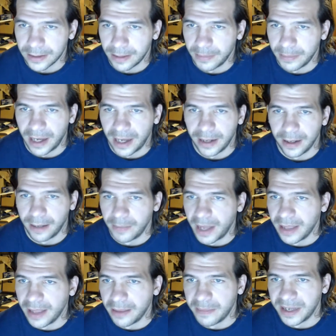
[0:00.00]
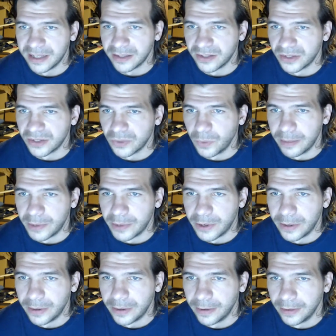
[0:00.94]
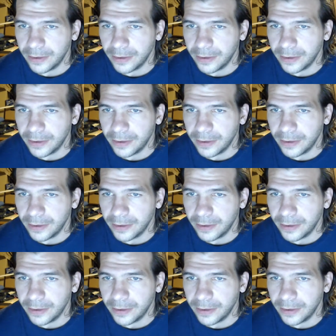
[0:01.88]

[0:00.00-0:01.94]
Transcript: I'm not the best swimmer.